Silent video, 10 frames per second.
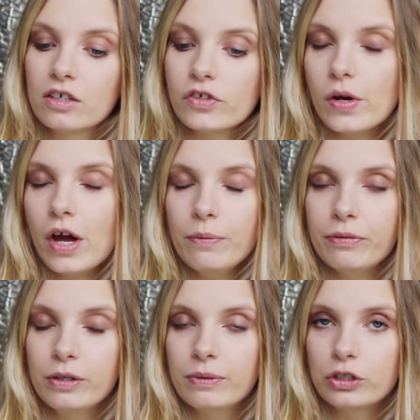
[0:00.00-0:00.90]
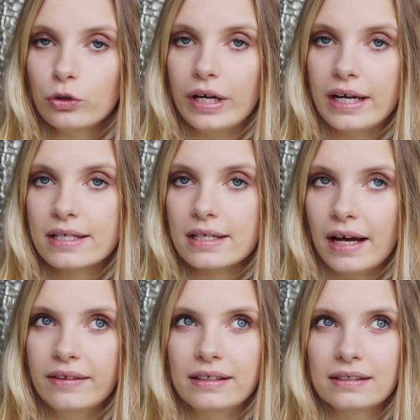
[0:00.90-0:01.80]
So I hope that you enjoy it
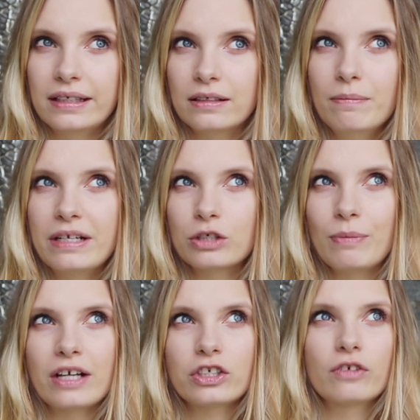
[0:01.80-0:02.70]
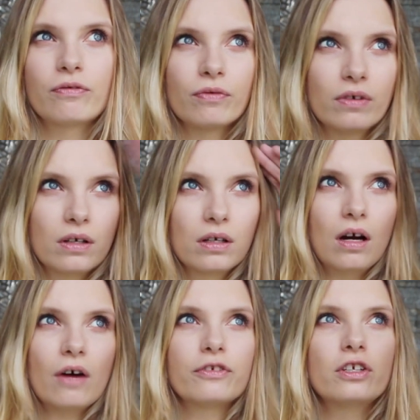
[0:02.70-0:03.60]
and this little mishmash of
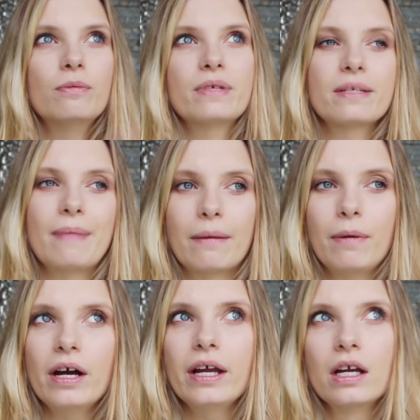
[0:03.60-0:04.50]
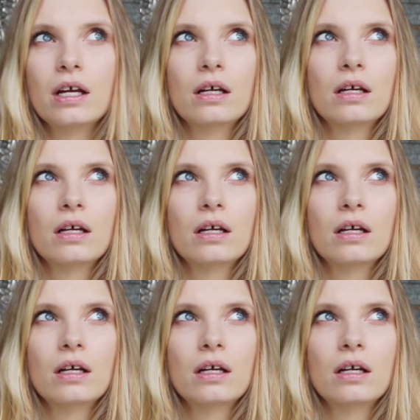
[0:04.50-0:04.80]
afternoon, Mr. Magpie.